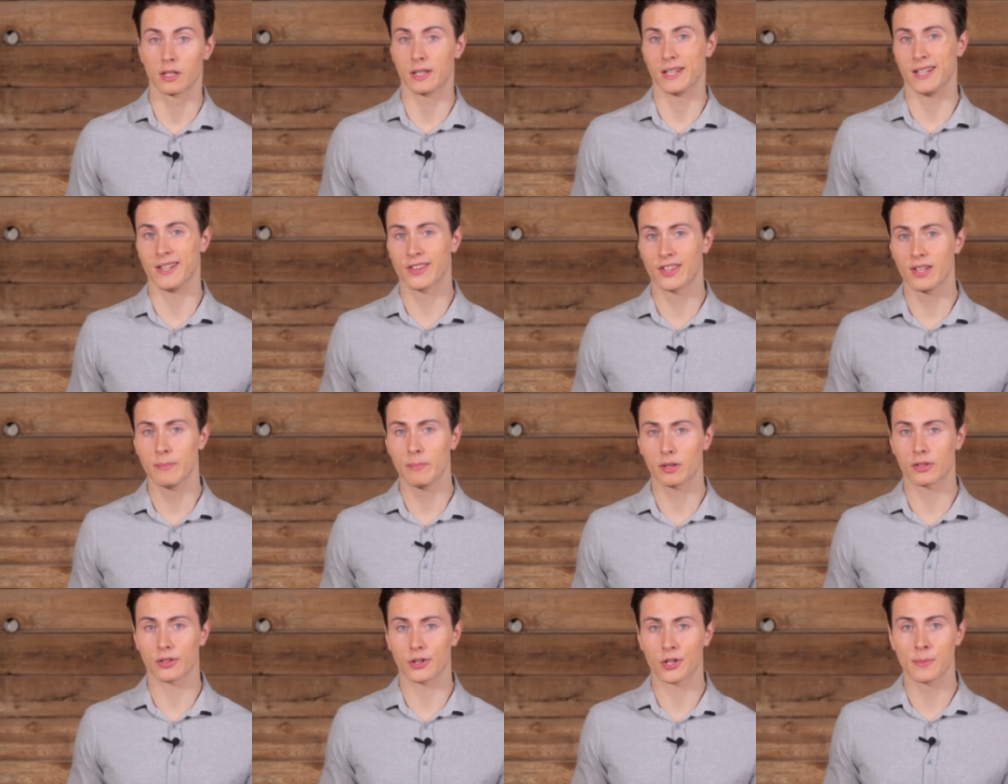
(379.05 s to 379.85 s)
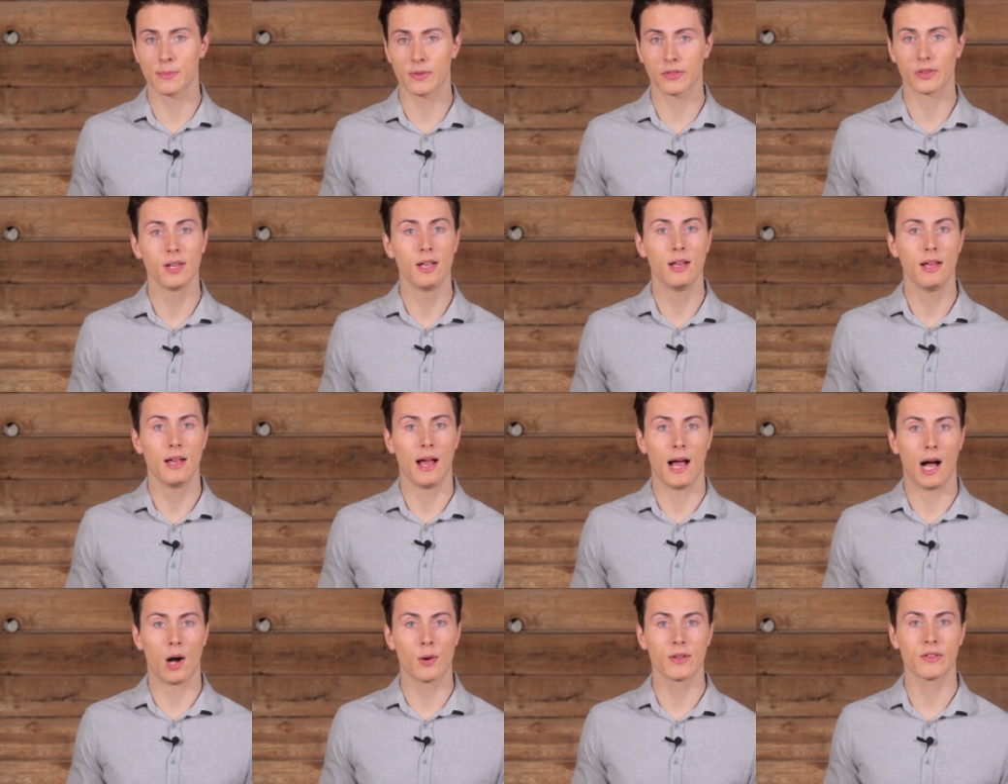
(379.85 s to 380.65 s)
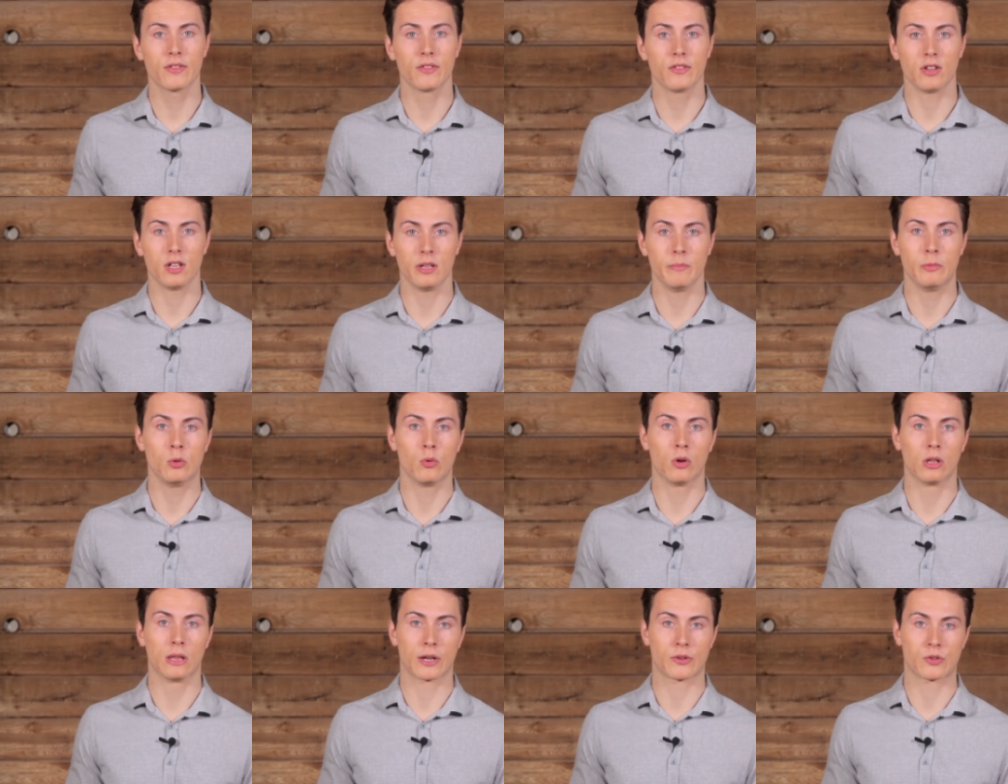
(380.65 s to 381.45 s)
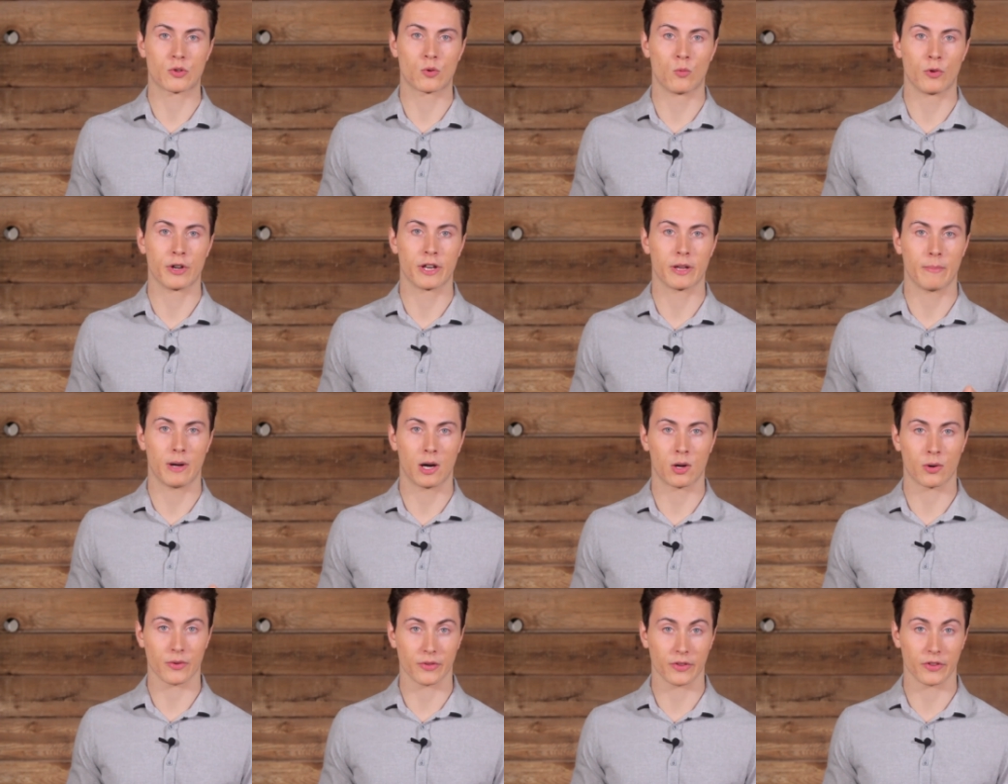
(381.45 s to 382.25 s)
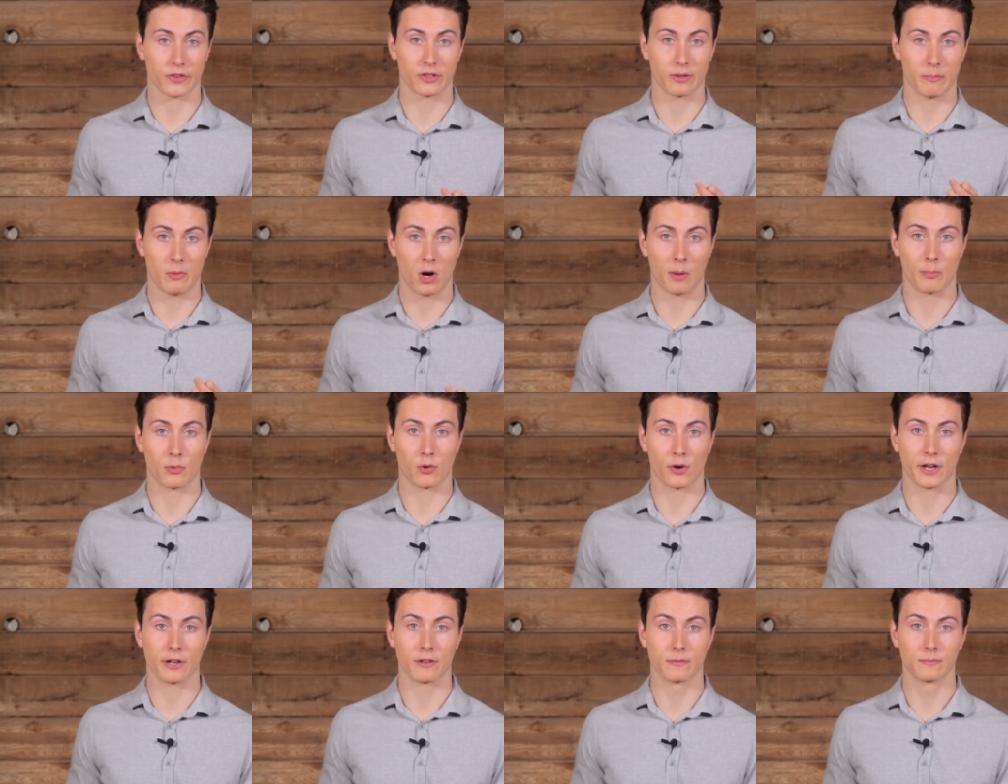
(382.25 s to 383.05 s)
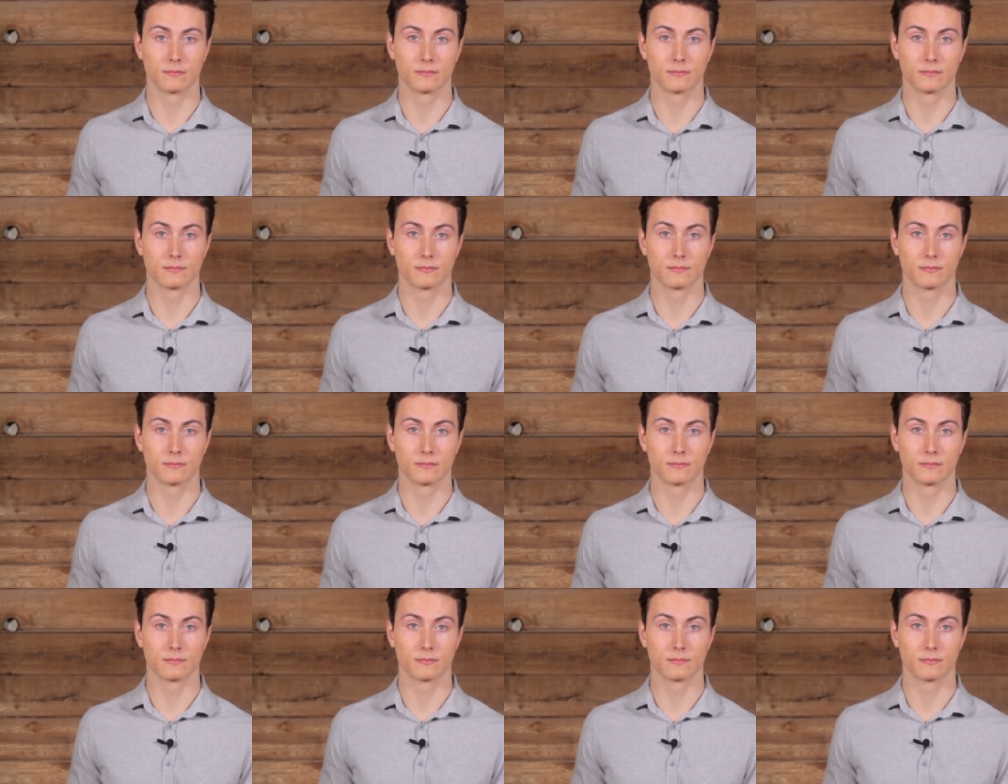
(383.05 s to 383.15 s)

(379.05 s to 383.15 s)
in simple terms, how does an emew electrowinning powder system operate?